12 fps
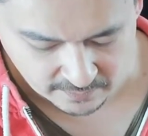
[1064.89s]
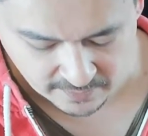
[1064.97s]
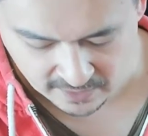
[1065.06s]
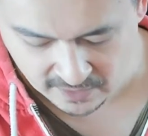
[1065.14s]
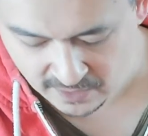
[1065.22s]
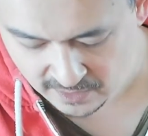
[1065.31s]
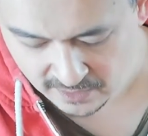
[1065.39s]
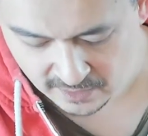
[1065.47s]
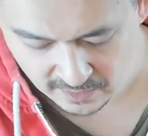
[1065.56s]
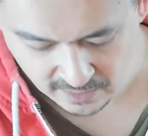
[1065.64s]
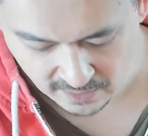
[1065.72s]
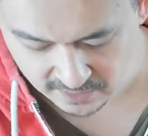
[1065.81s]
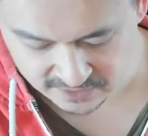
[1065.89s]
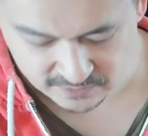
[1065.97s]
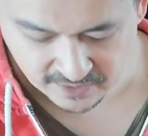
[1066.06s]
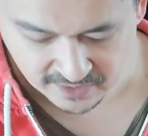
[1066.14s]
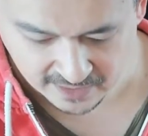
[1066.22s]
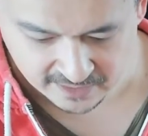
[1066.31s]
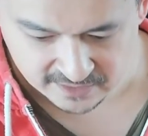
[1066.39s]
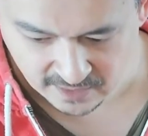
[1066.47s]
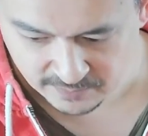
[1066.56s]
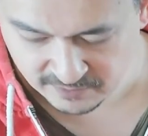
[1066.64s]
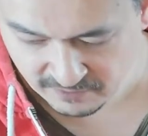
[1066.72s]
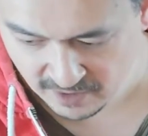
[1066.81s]
But I just want to get this
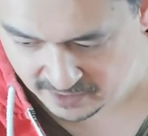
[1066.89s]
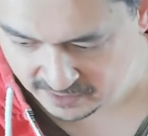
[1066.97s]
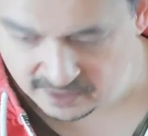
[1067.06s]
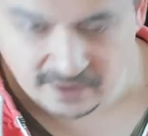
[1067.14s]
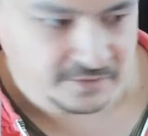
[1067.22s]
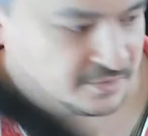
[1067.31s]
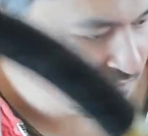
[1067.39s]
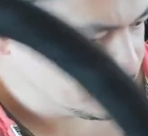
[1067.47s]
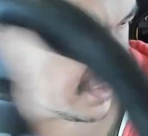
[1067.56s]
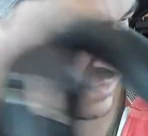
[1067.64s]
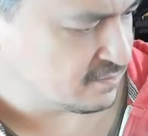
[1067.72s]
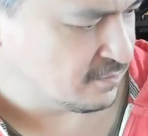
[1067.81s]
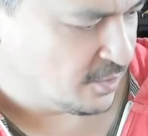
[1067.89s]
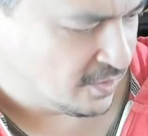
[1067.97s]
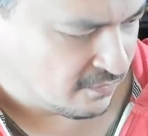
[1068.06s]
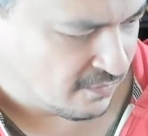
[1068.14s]
up and running. I don't use this wheel